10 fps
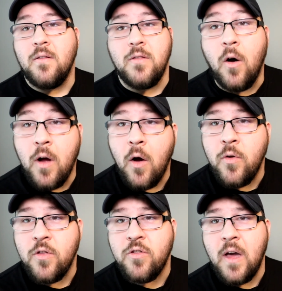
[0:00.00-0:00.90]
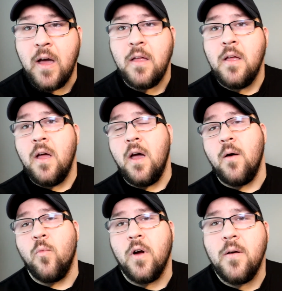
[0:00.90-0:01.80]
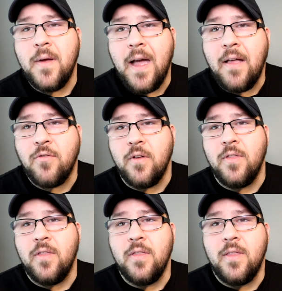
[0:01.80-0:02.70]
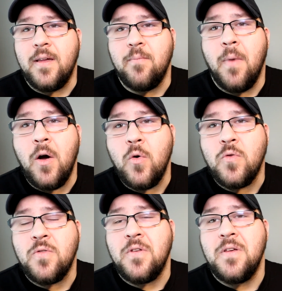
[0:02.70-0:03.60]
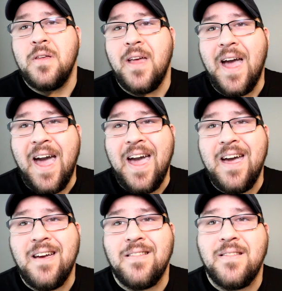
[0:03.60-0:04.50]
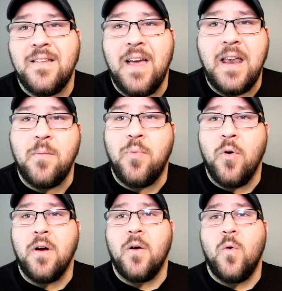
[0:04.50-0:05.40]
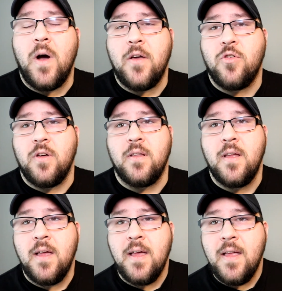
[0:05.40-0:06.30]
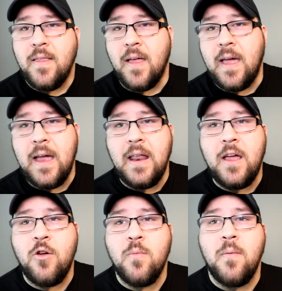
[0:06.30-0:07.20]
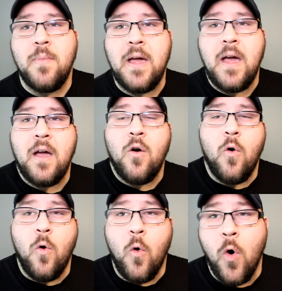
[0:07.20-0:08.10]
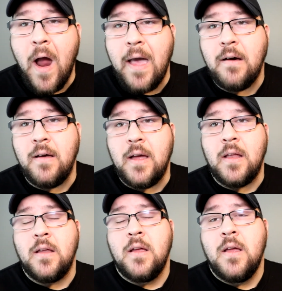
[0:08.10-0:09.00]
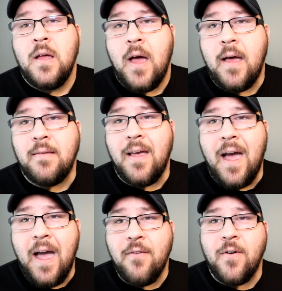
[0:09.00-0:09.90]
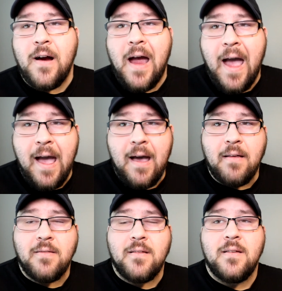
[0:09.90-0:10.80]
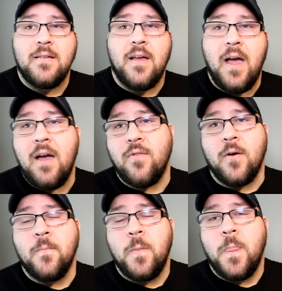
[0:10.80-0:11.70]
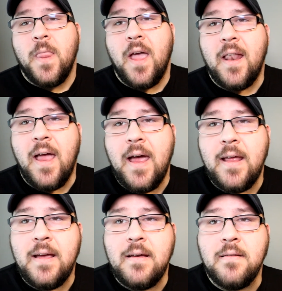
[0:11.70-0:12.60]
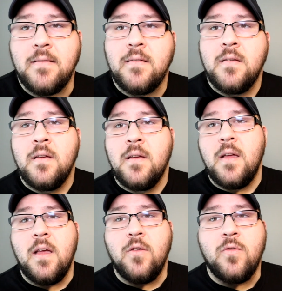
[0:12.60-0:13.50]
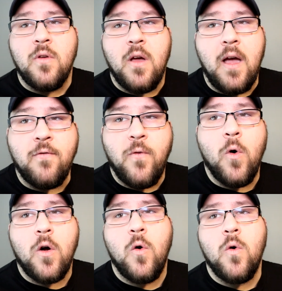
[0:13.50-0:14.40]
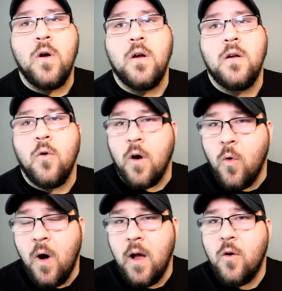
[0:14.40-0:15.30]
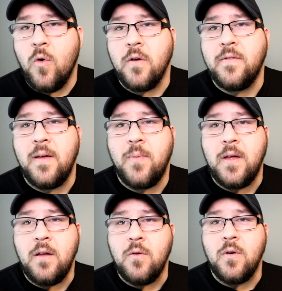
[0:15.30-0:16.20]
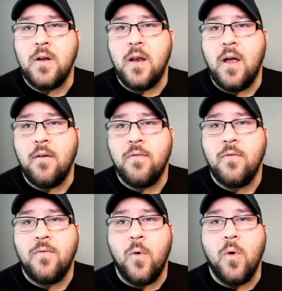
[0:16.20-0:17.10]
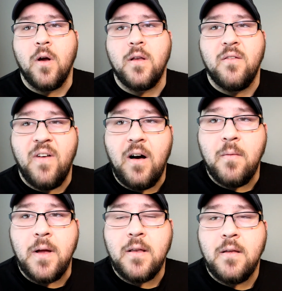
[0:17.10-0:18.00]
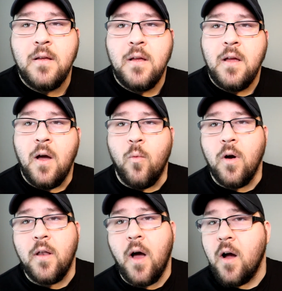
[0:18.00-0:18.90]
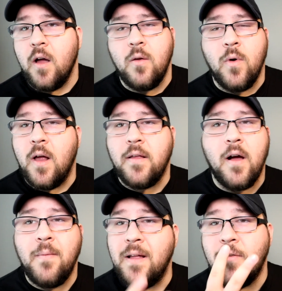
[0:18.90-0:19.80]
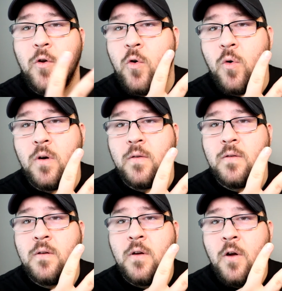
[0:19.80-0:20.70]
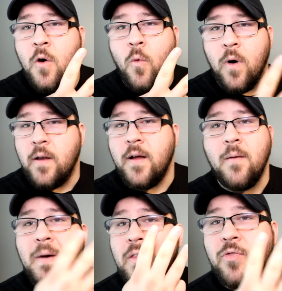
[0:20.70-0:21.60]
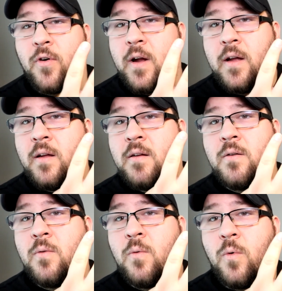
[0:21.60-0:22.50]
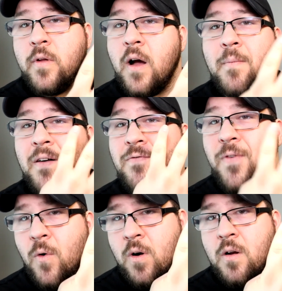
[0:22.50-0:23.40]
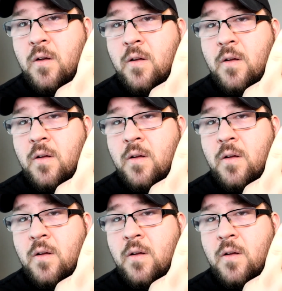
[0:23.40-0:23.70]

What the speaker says: don't go just yet. We're going to be answering the most asked and important question that any human being or alien has ever asked, ever. And that is a 4-core or a quad-core CPU good enough for development? And we're not talking about 2 cores. We're not talking about 3. We're talking about 4.